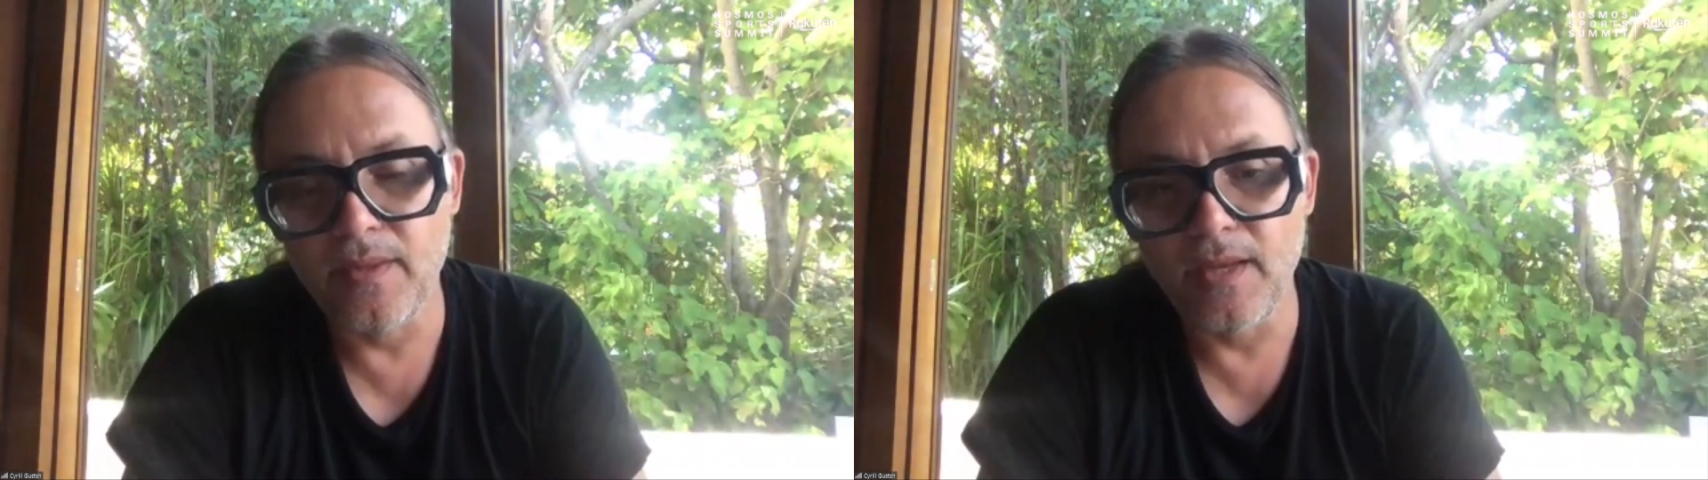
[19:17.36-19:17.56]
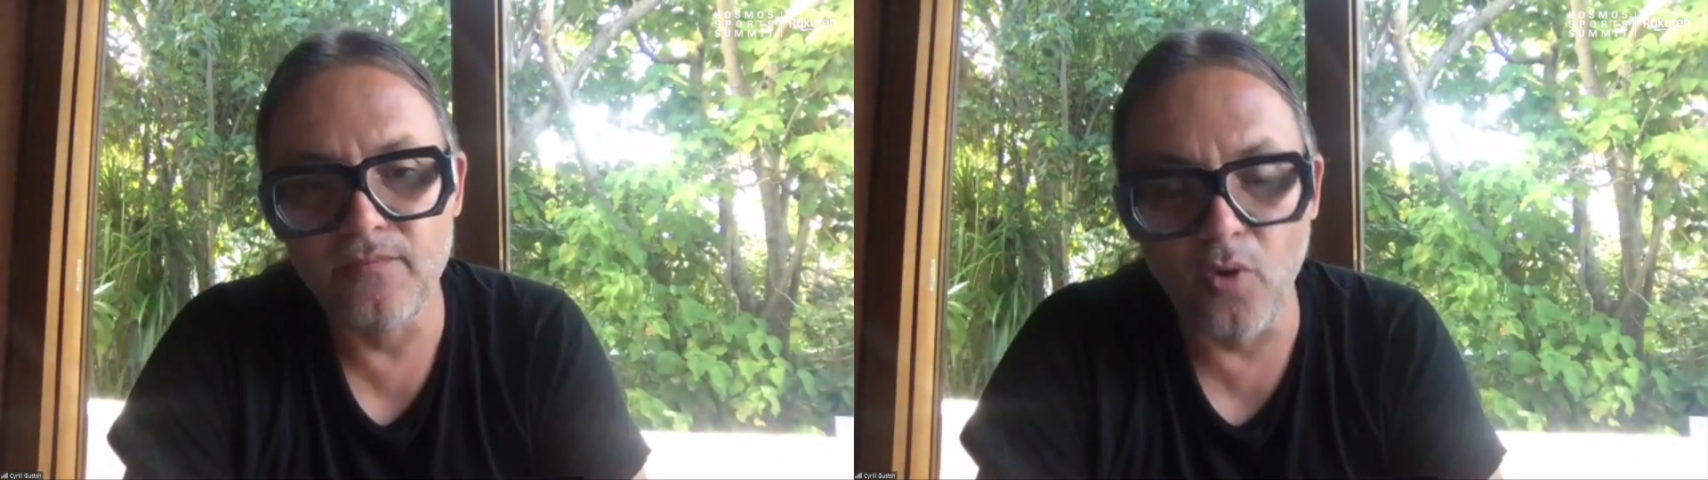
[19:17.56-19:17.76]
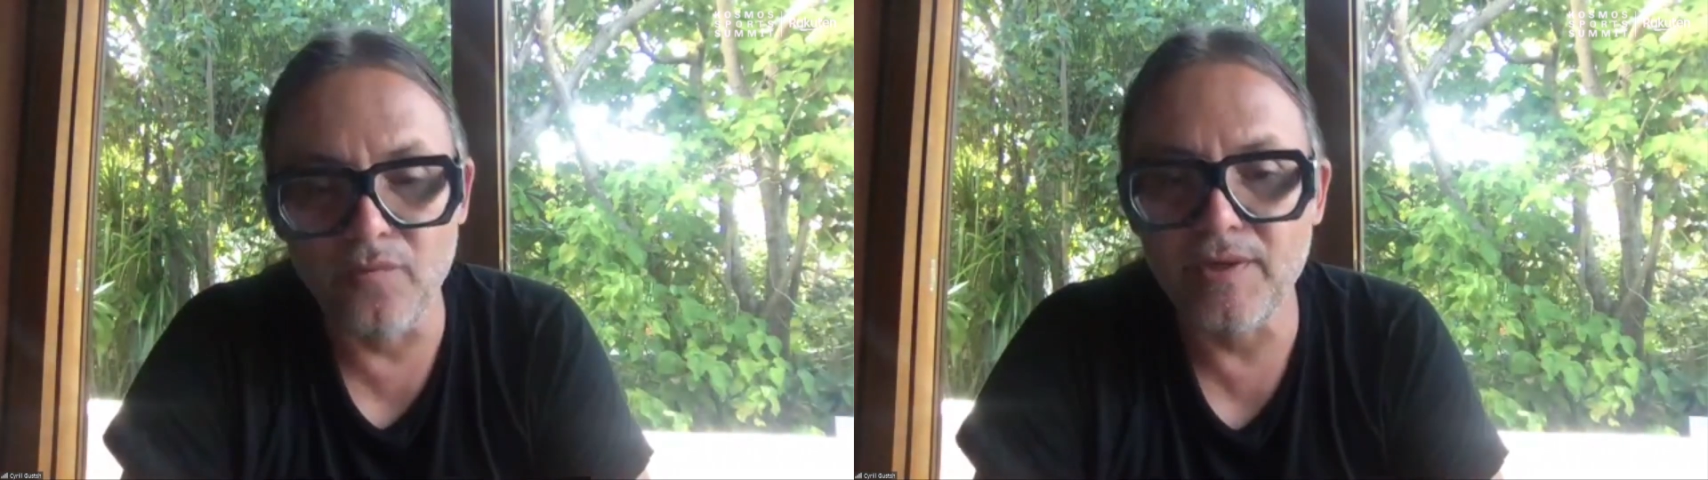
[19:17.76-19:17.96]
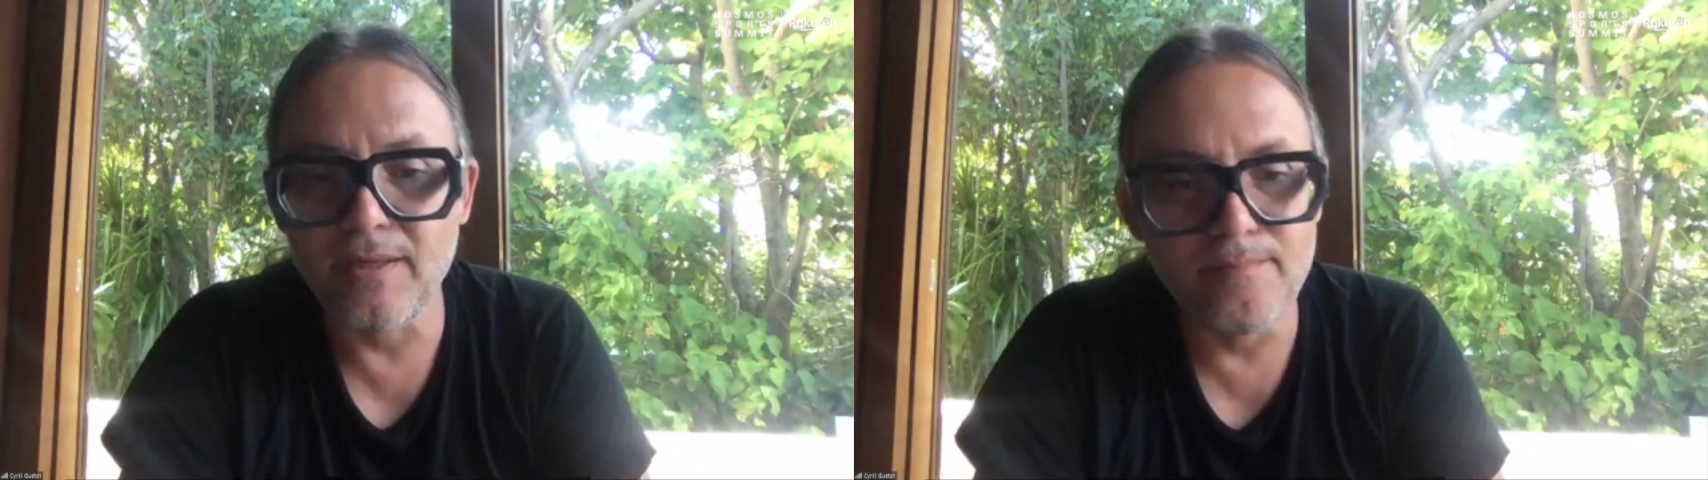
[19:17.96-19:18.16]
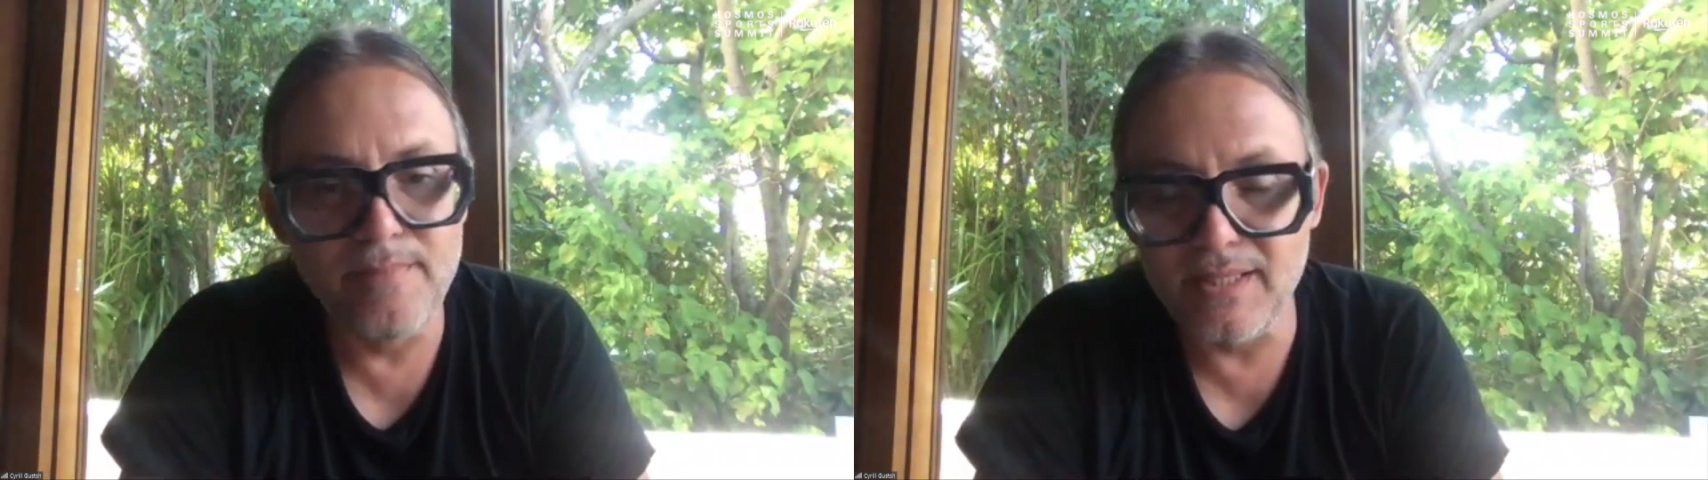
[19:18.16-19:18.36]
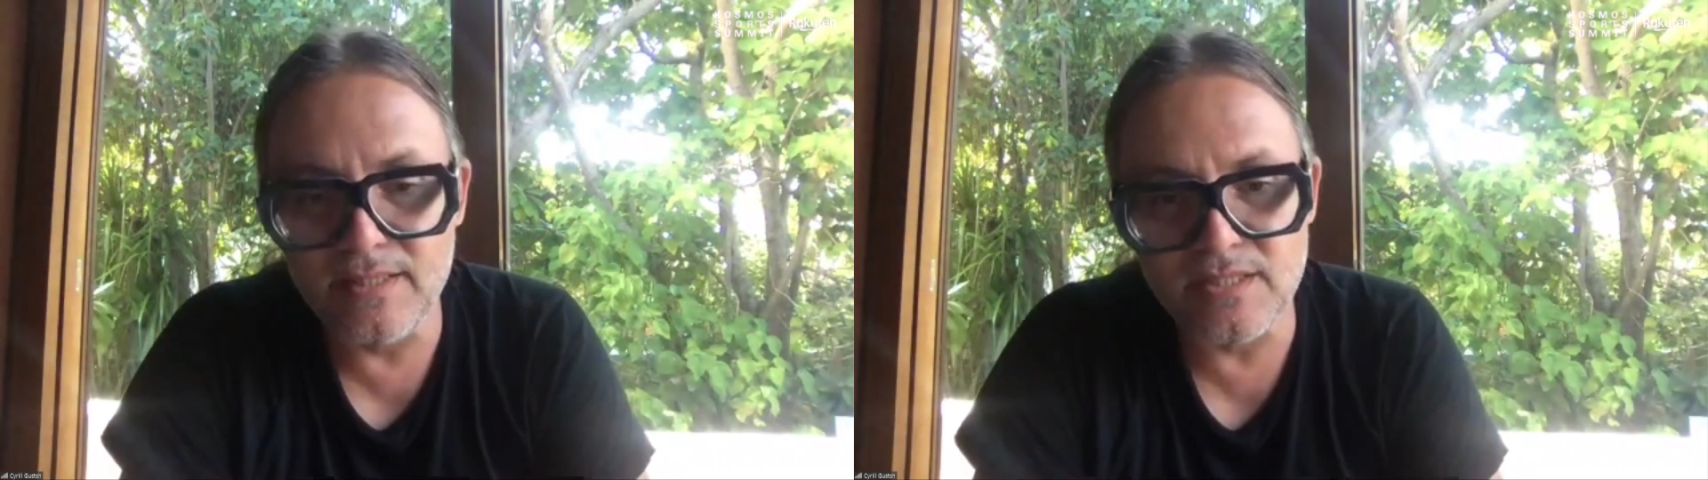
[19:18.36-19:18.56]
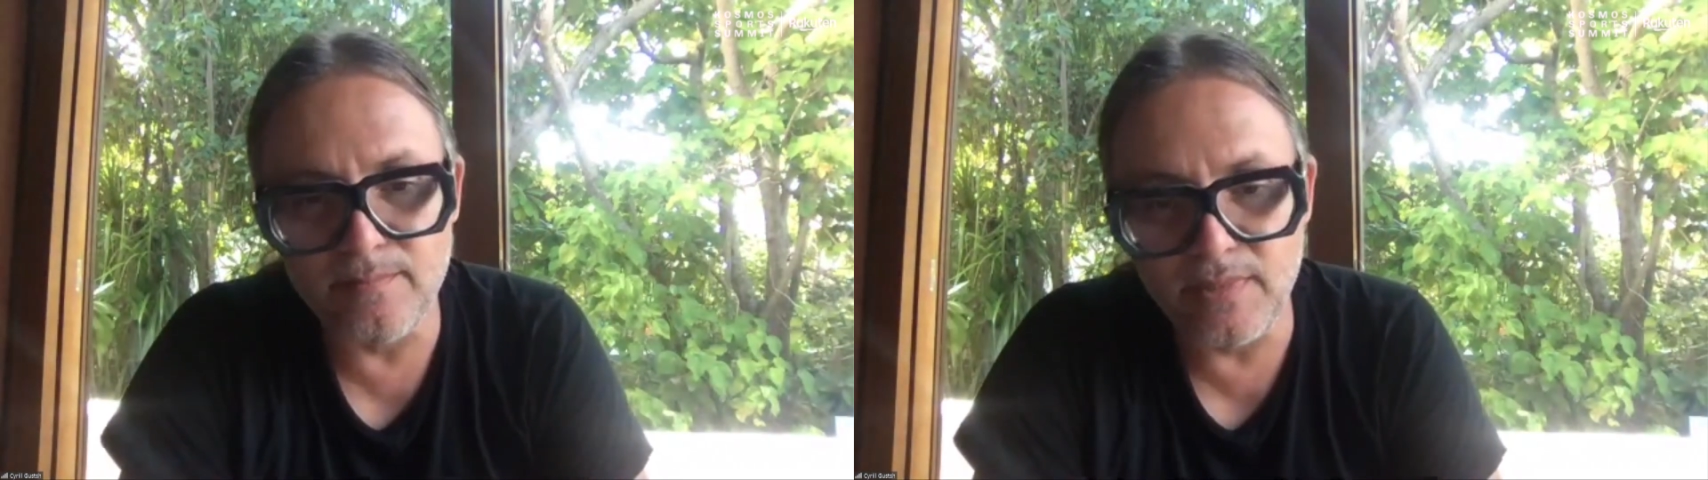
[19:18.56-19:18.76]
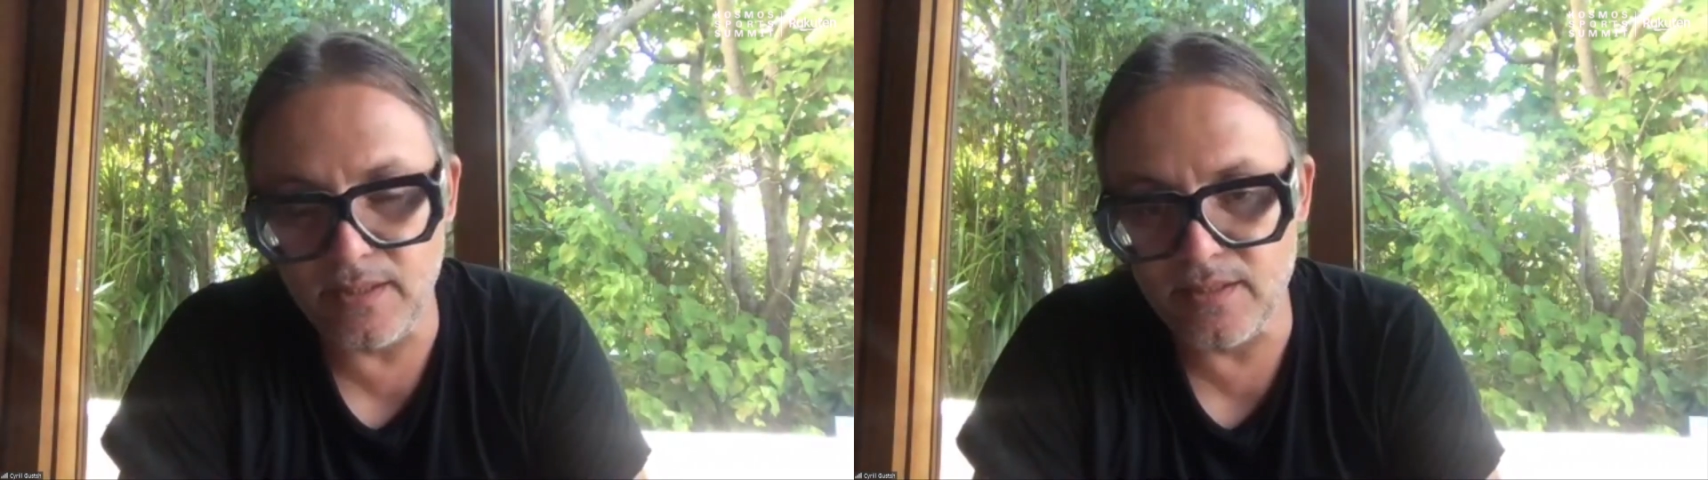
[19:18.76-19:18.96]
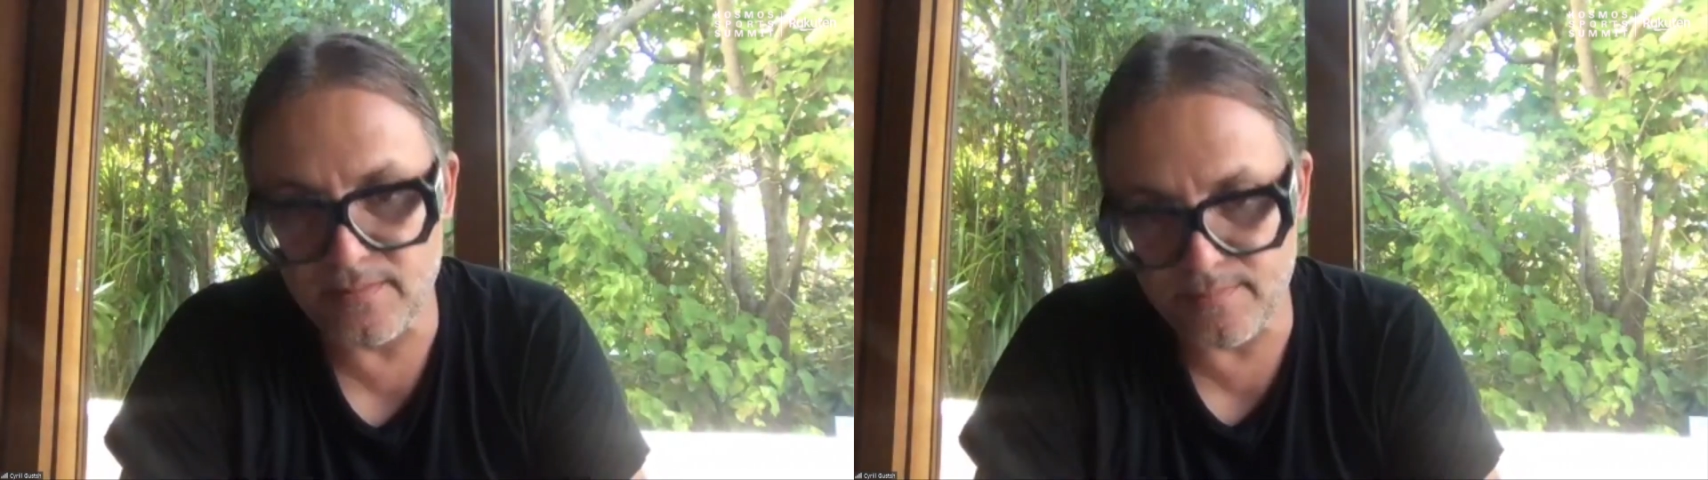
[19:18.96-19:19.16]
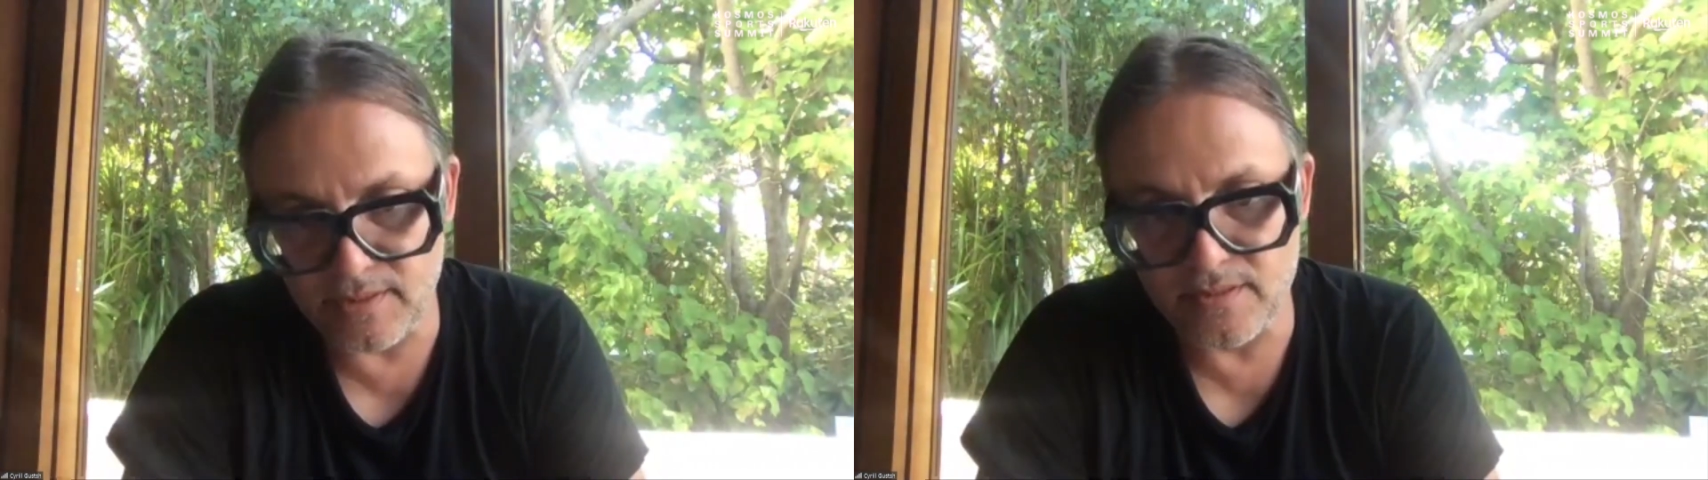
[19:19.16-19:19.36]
involving millions and millions